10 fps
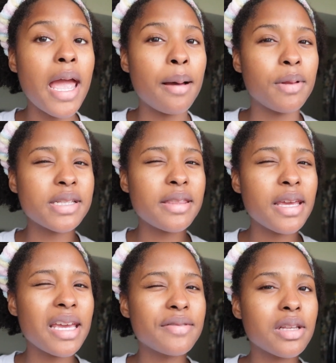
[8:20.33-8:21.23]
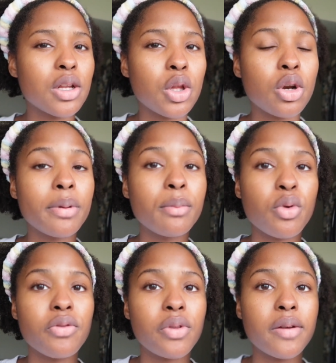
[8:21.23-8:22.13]
and plus I think it gives a little bit
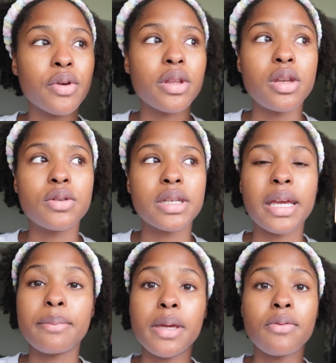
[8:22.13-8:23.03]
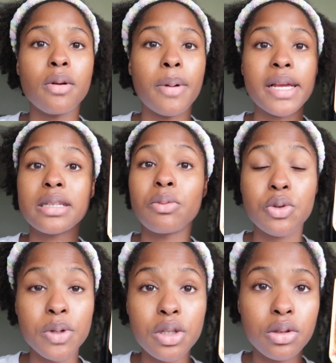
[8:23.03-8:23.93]
more flavor than using like beef or bison,
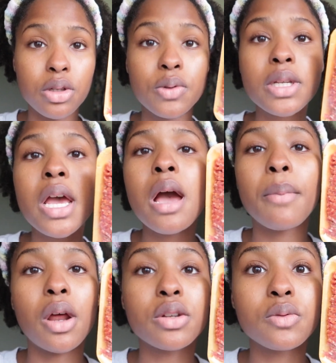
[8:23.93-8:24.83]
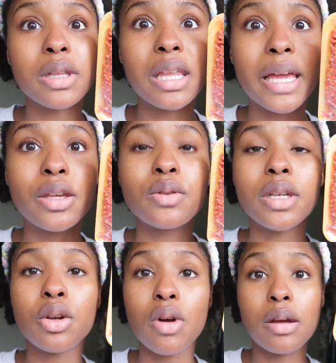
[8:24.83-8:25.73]
which we do use, but I also really like
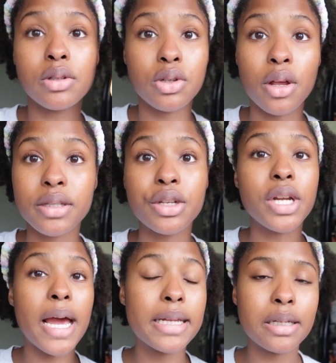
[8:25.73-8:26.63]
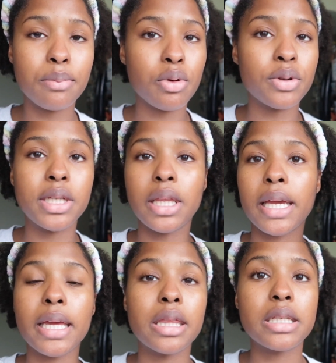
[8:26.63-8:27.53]
using ground sausage as a protein,
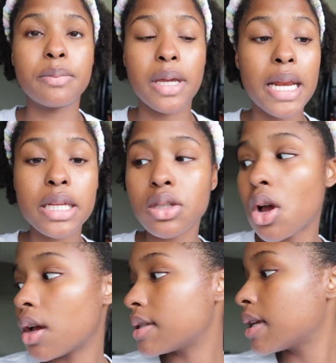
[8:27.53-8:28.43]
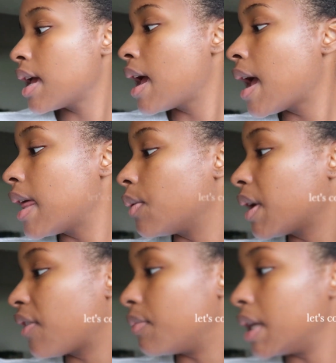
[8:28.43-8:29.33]
like in the spaghetti sauce. And then
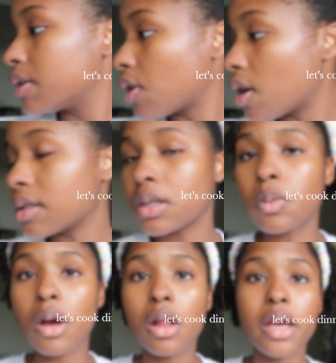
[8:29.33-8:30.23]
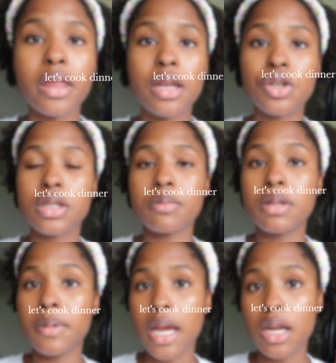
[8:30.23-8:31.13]
we have meat sauce as well, and then just some
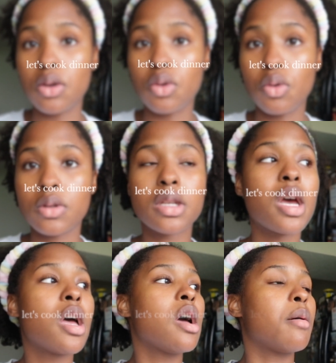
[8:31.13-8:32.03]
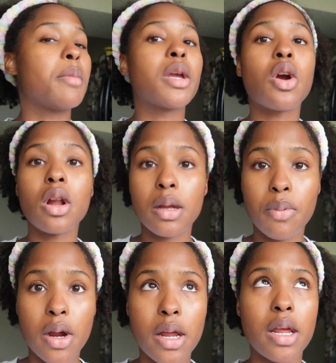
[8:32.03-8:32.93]
spaghetti noodles. I'm gonna make garlic
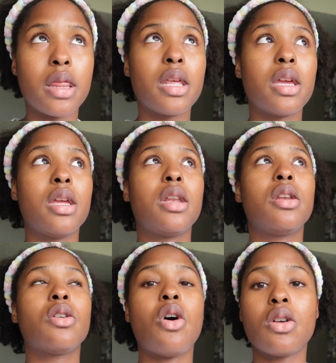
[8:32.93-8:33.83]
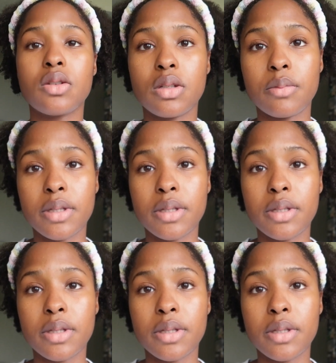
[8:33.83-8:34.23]
bread and then also some